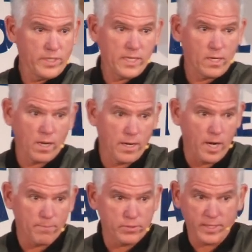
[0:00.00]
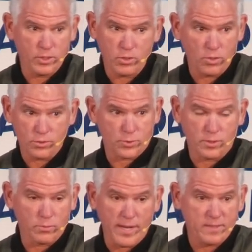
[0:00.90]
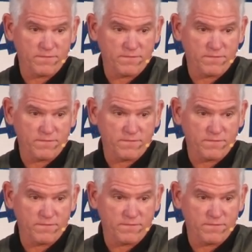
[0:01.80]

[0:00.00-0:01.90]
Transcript: get on an airplane, you know the drill, right?